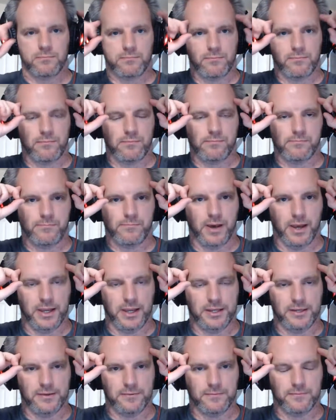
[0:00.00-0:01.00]

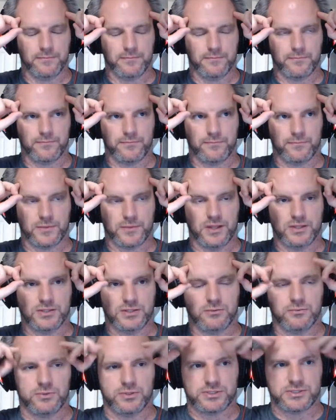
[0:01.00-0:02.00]
by
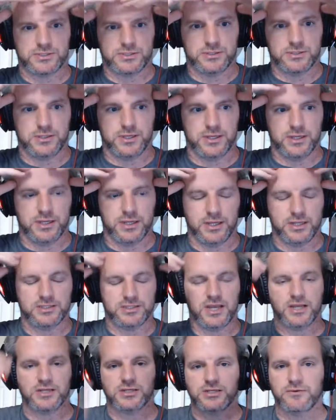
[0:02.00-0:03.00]
it's
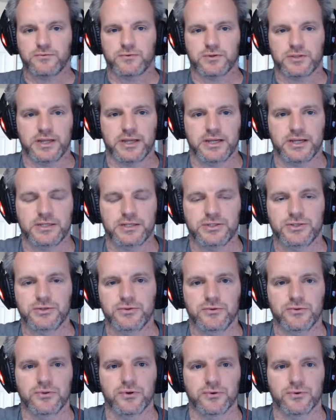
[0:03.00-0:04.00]
actually related to
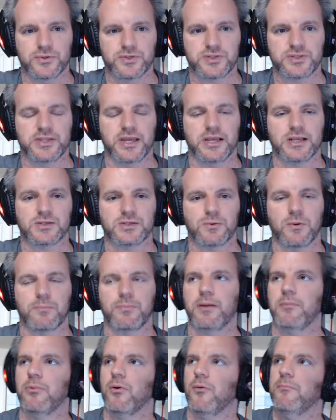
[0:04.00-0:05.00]
those things where
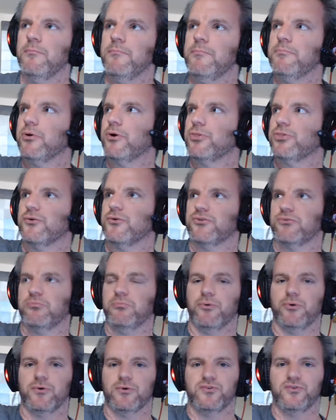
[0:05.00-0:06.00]
people put those
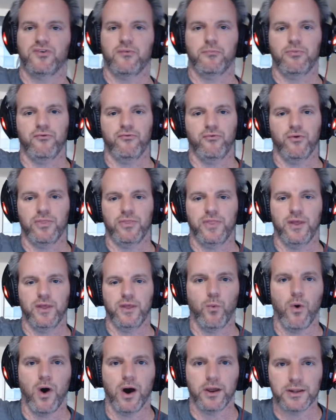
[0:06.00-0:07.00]
boards up of what they
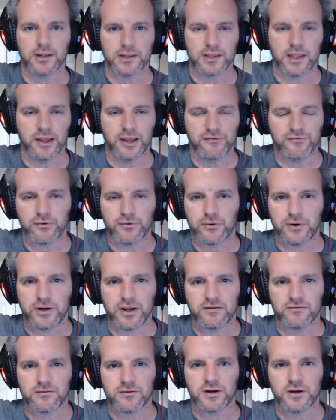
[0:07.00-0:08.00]
want in life or
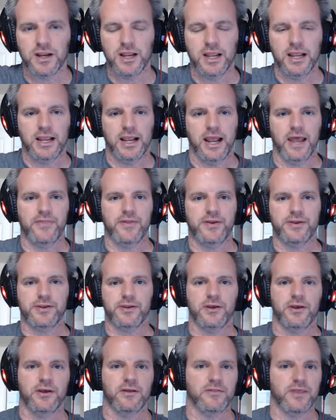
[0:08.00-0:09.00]
whatever, and then
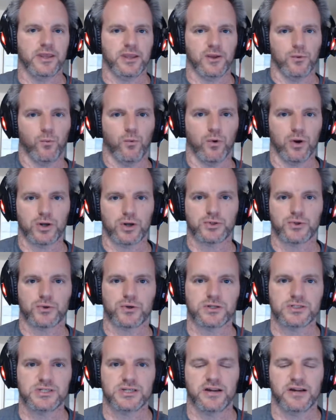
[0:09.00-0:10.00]
they can work
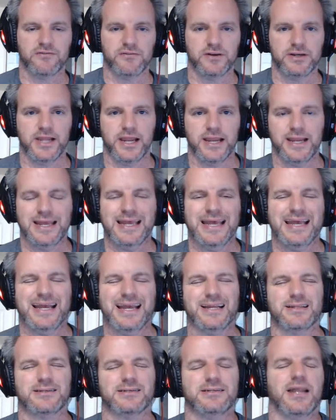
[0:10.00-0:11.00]
towards it every day.
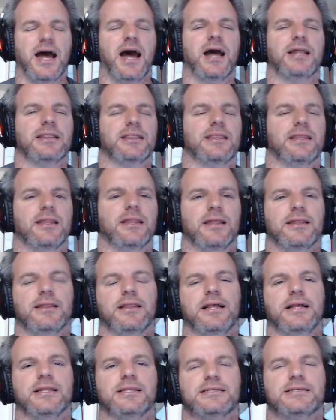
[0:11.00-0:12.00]
It's not
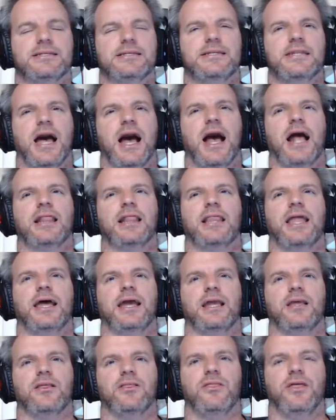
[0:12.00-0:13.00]

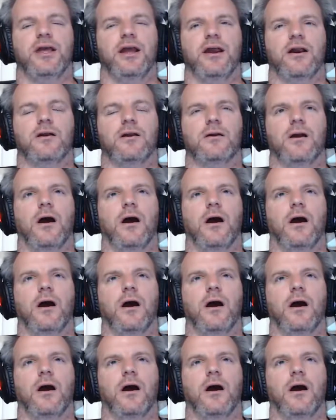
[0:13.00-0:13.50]
like they're